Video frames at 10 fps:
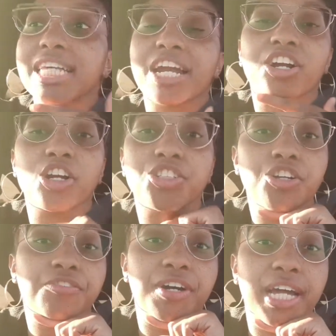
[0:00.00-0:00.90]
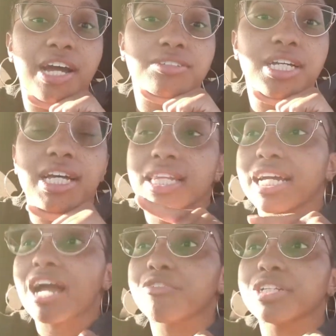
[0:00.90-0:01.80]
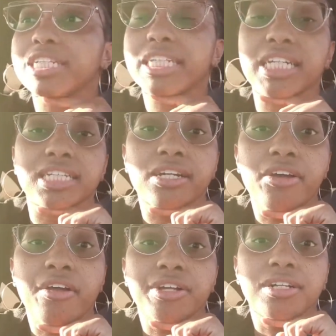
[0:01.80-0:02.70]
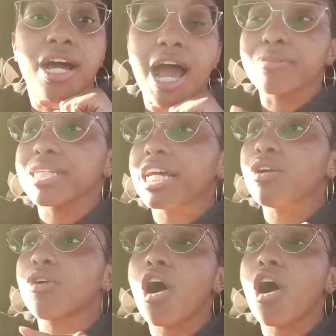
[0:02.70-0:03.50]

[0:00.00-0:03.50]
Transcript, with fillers: her the fuck out. Like I really did. I was like, it don't cost